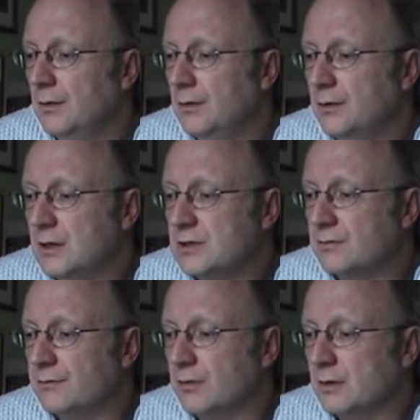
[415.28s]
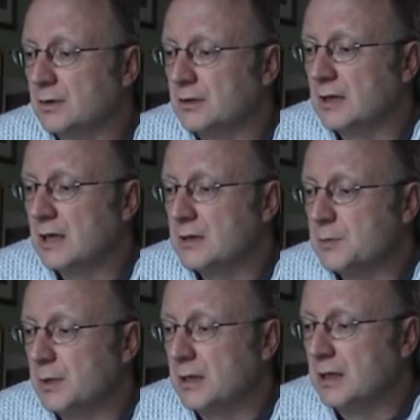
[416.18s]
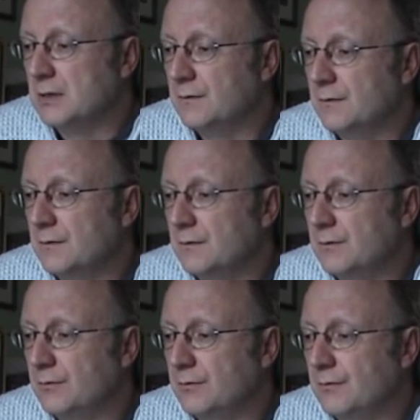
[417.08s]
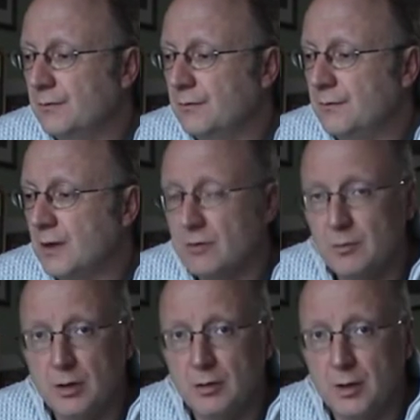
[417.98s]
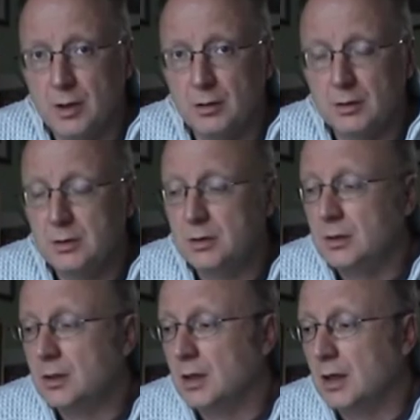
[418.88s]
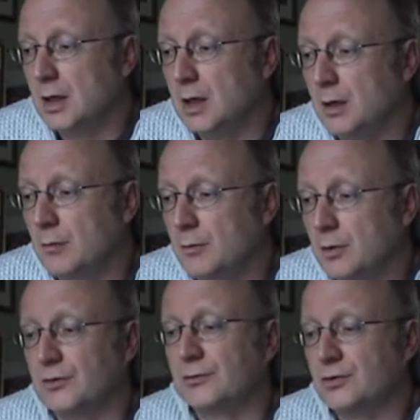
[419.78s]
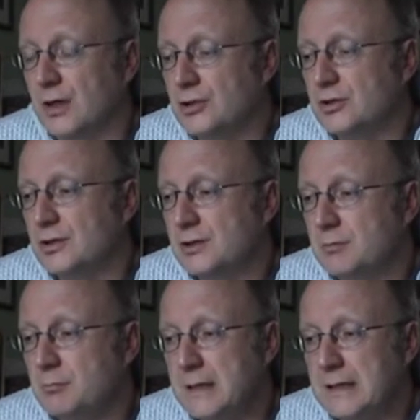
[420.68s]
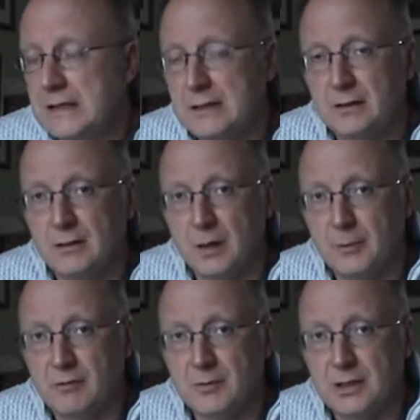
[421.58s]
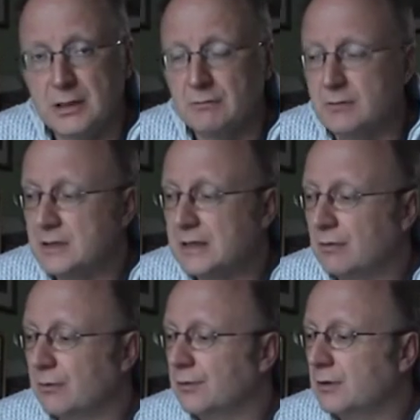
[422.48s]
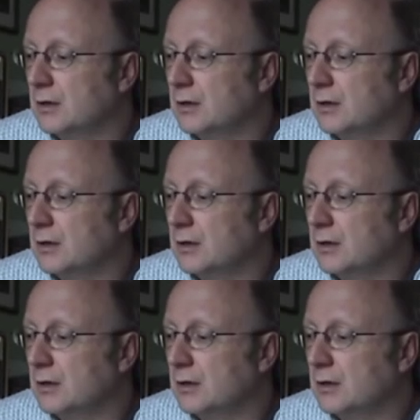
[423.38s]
The Eastern Front has been very mobile, lots of changes, mainly in Army Group Centre and South.